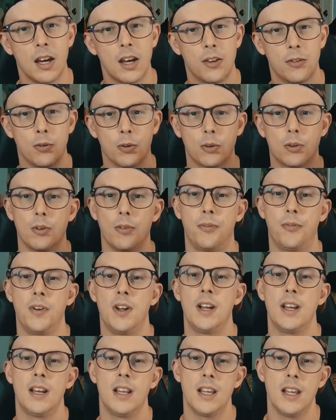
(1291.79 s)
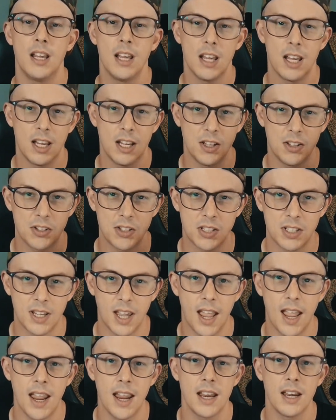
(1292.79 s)
the graffiti in
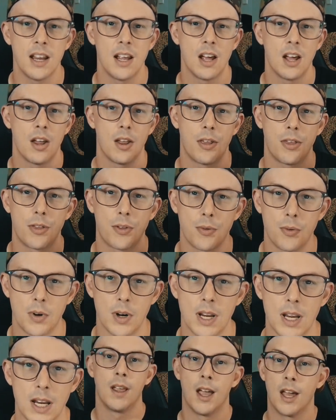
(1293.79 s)
Skate 3.